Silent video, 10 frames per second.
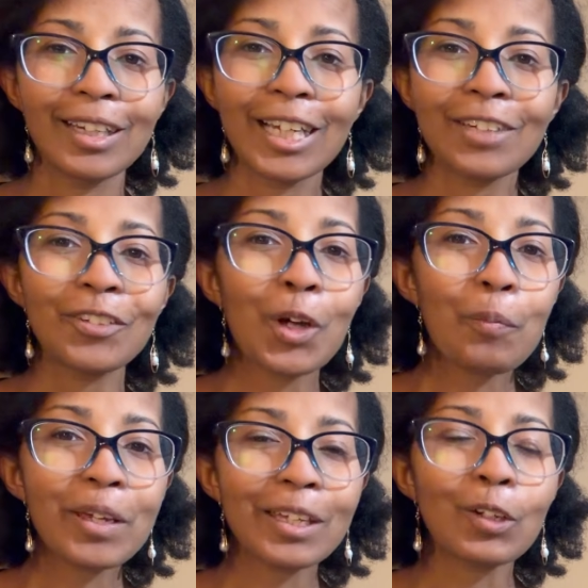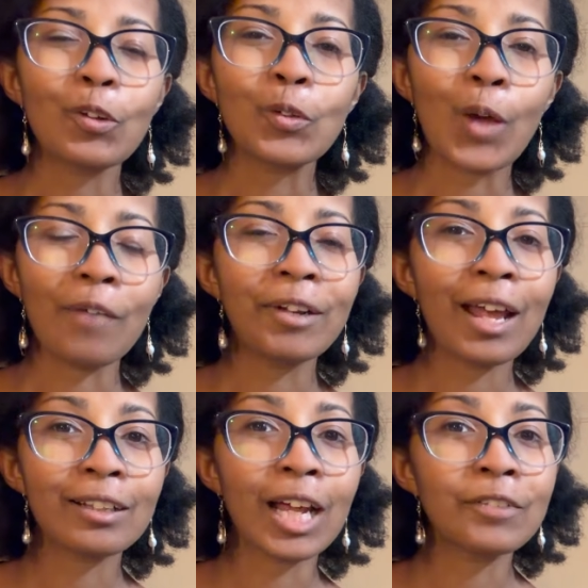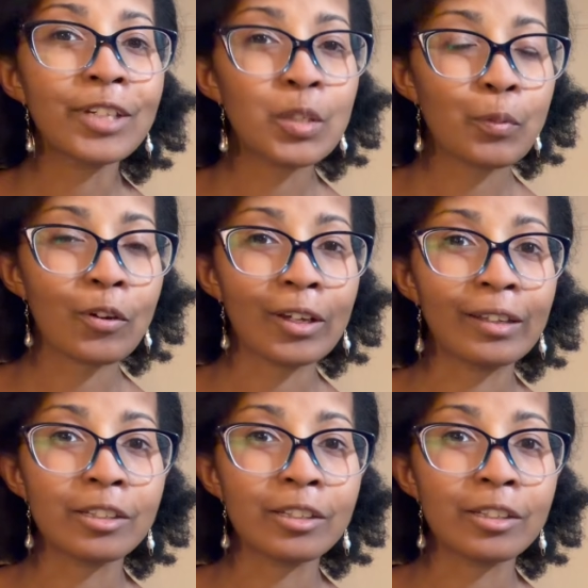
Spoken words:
If you're a beginner and you haven't had a lot of experience